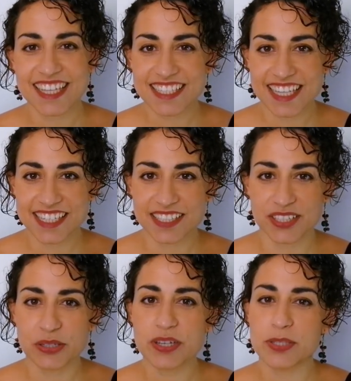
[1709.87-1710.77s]
this lesson,
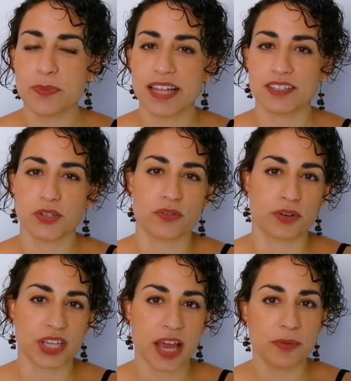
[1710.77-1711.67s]
you expanded your
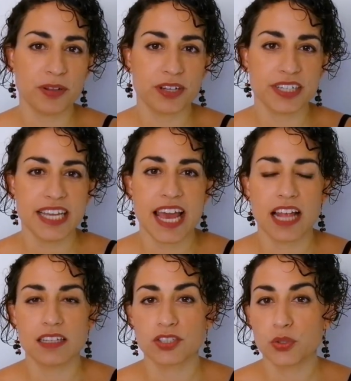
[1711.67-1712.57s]
vocabulary and
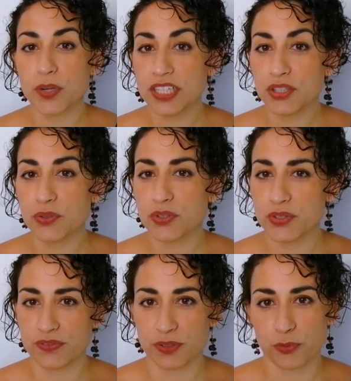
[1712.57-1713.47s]
learned twenty new useful